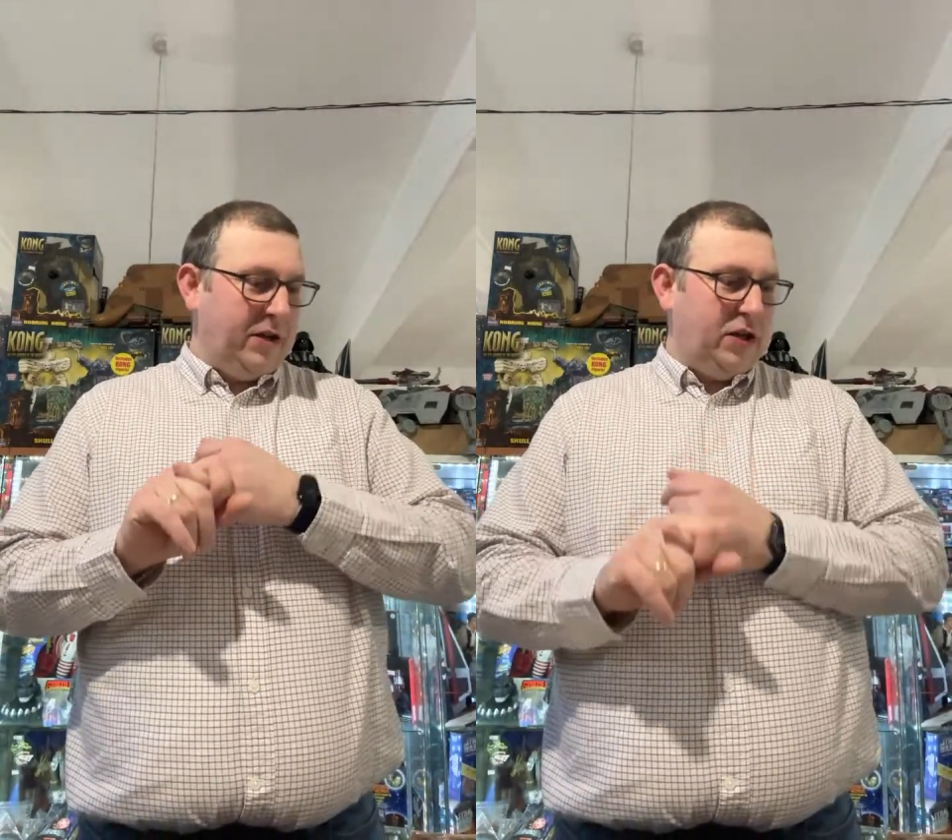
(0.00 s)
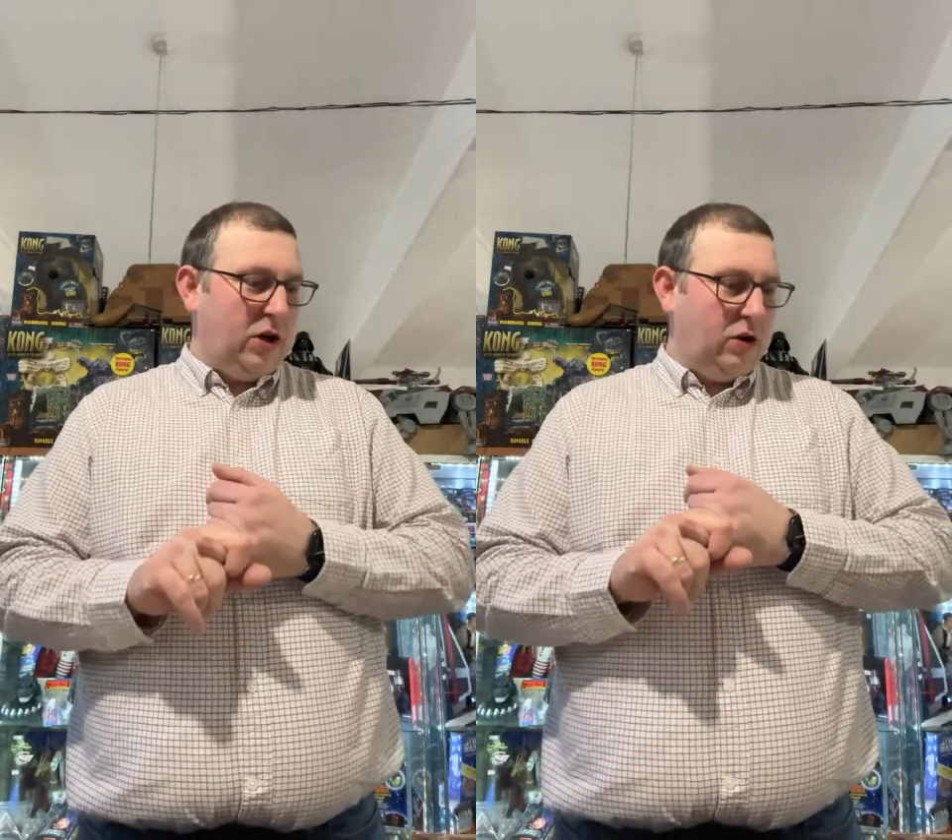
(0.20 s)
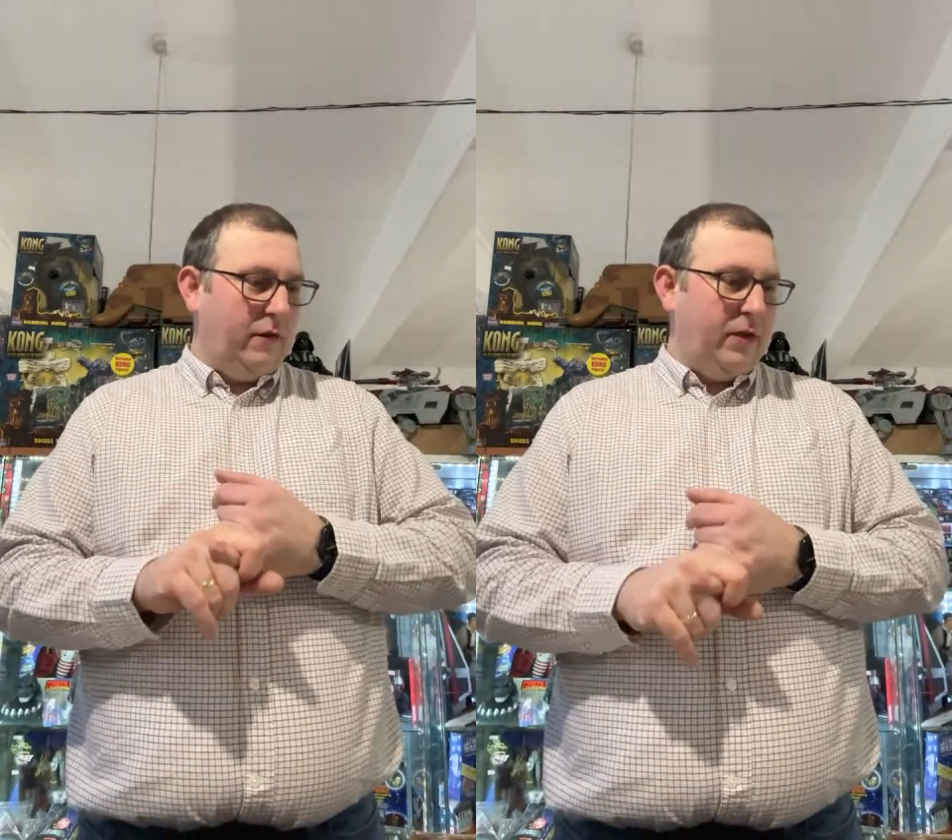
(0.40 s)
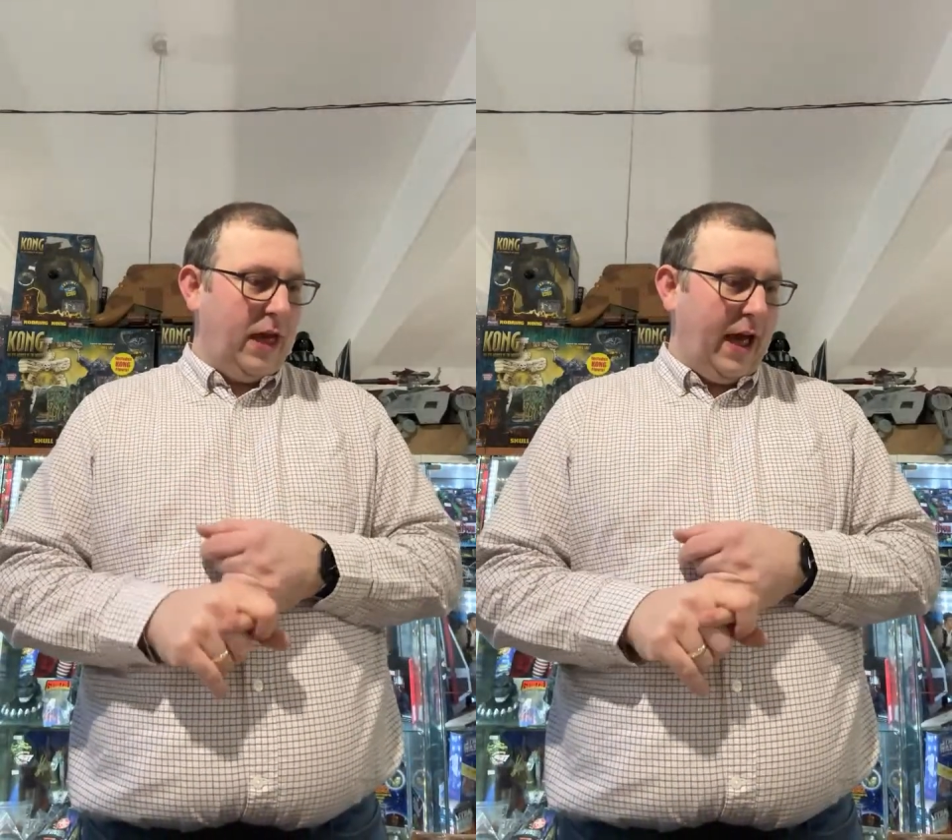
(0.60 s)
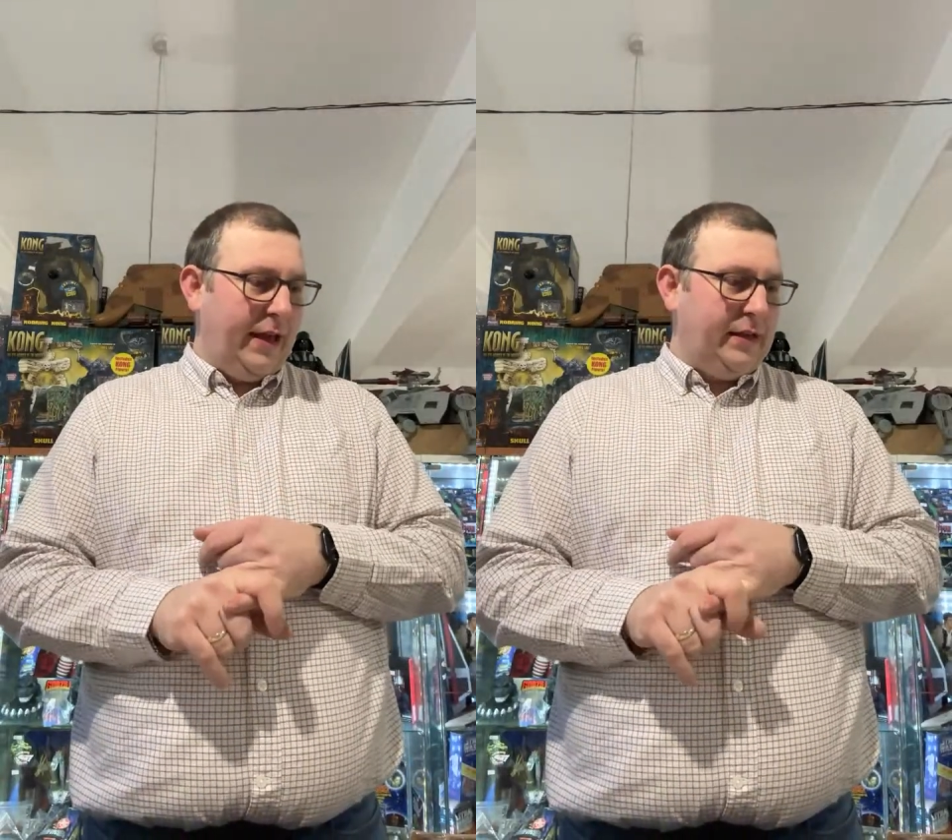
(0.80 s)
stock of the
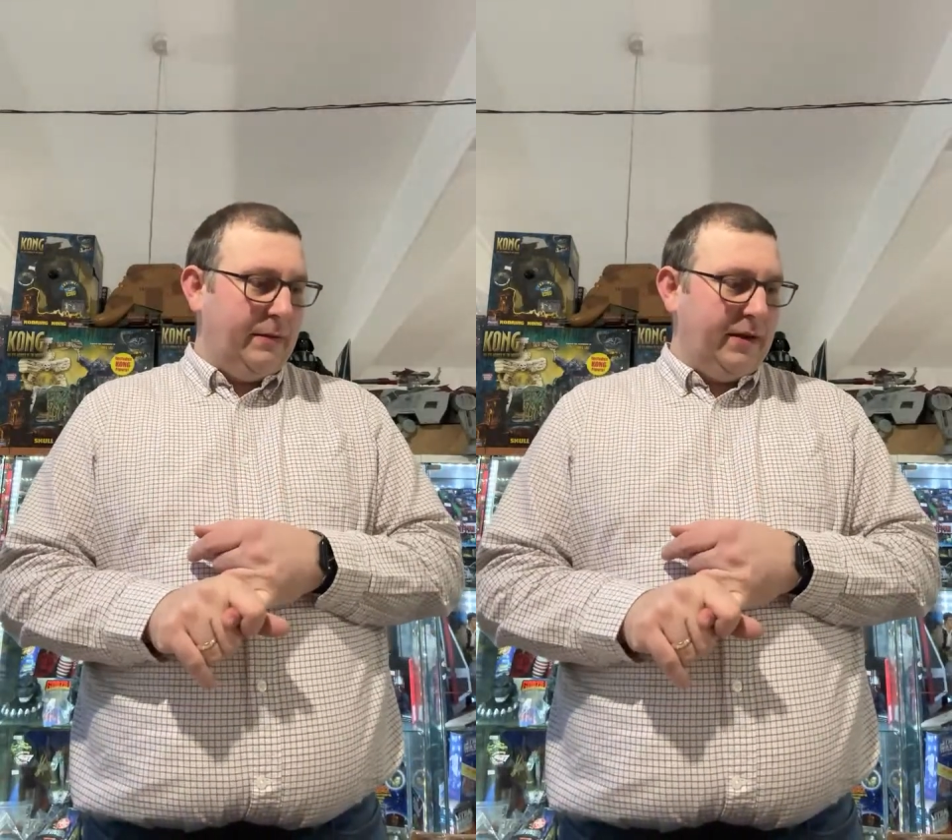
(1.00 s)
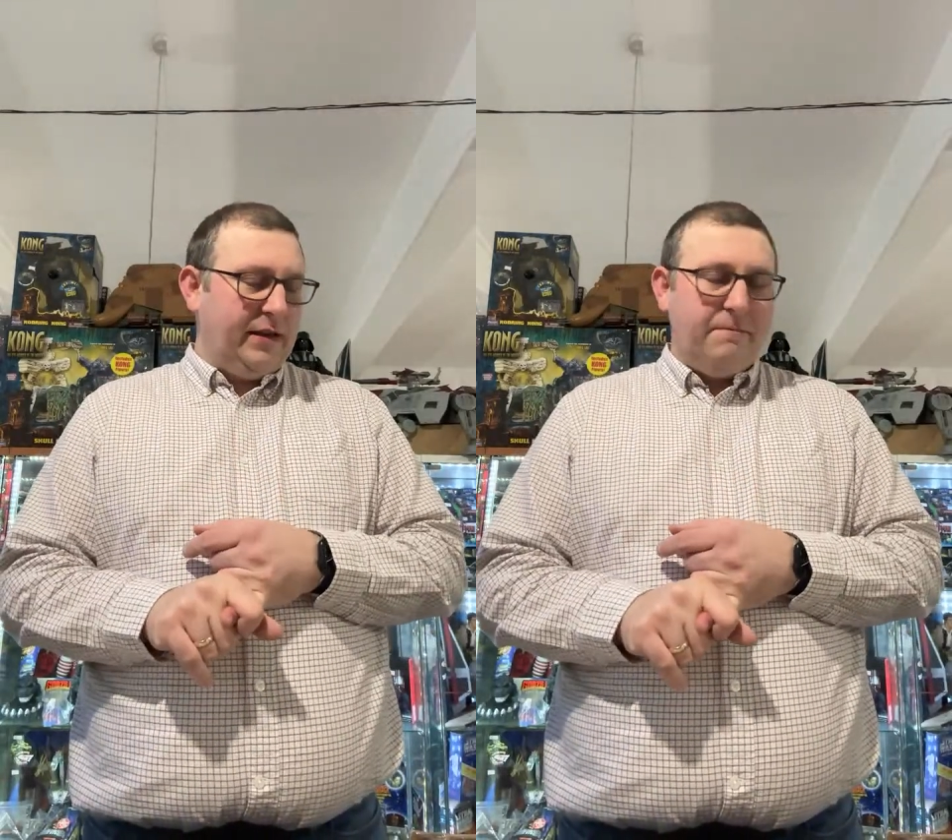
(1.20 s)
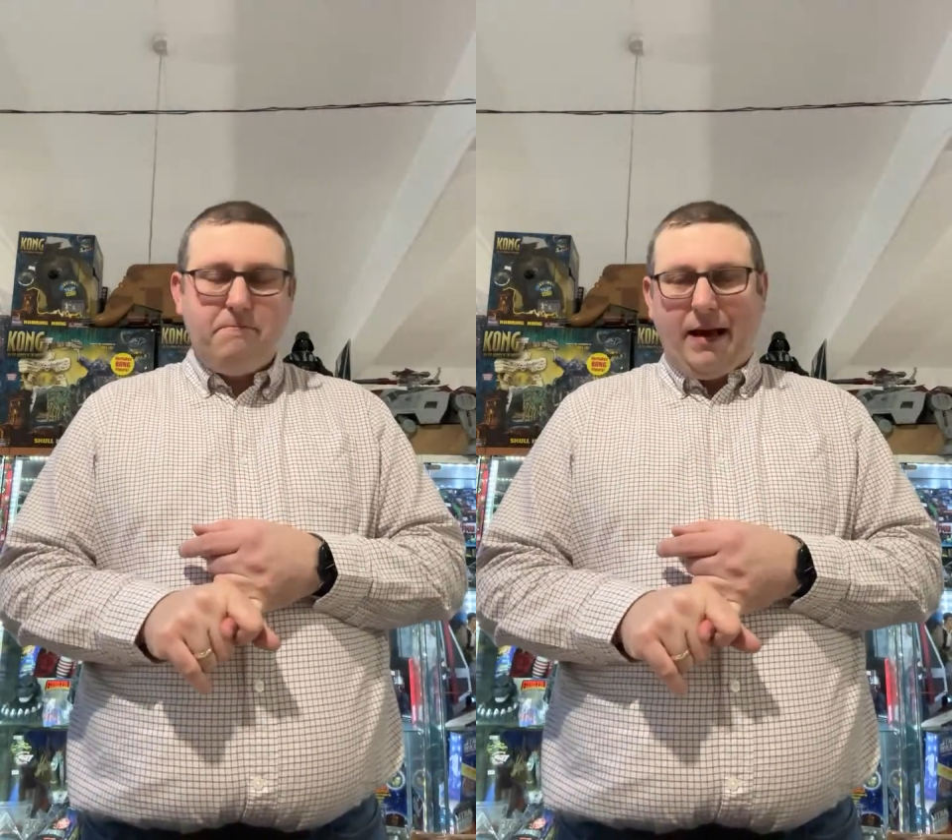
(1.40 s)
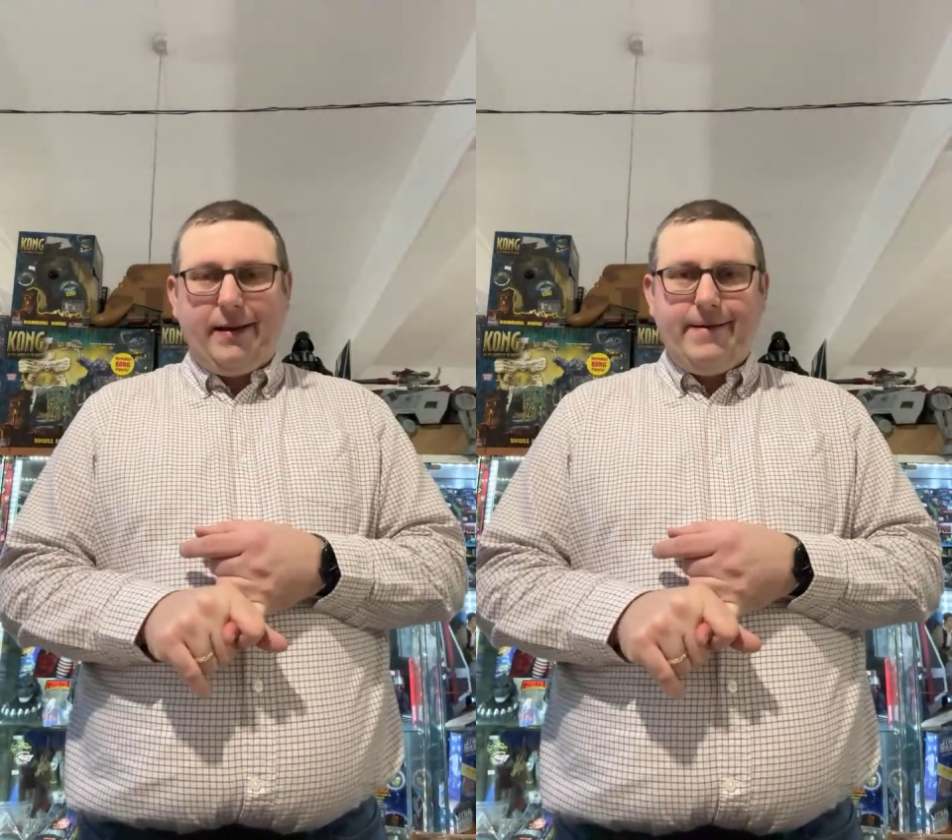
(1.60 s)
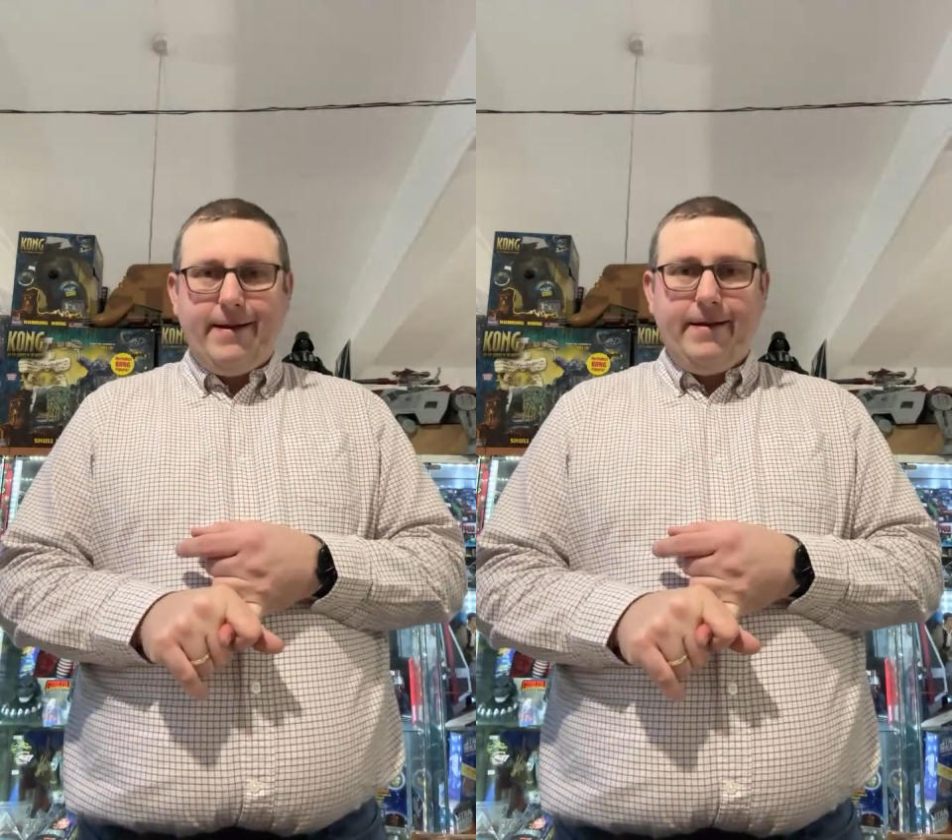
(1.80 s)
item. It's a
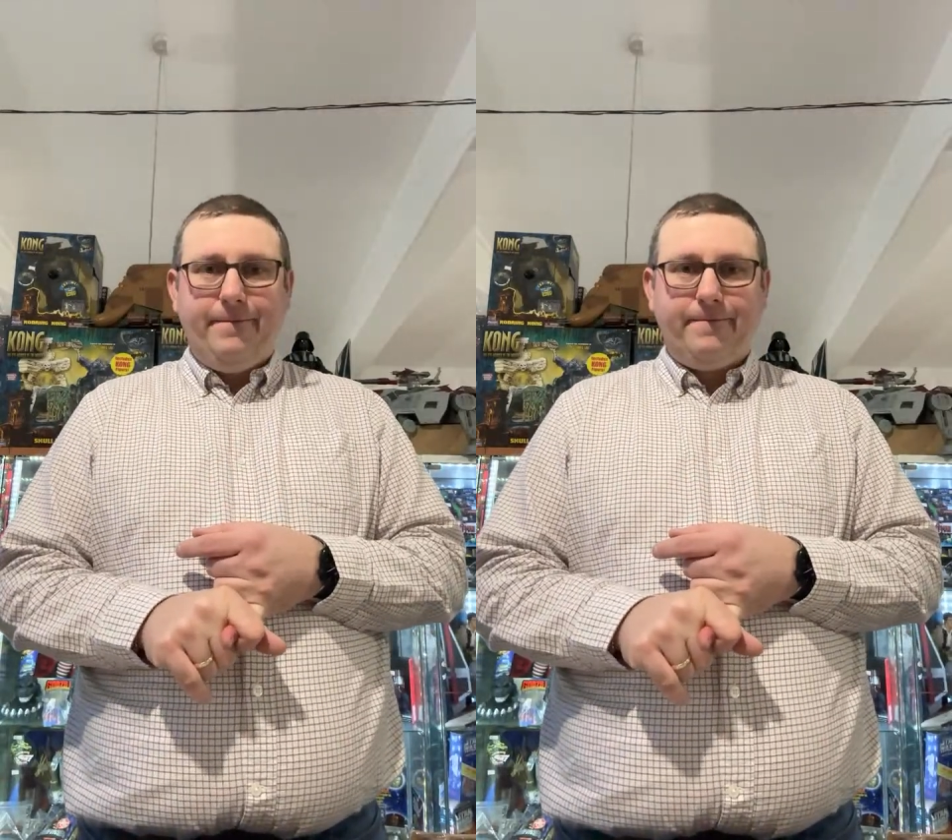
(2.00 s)
manga.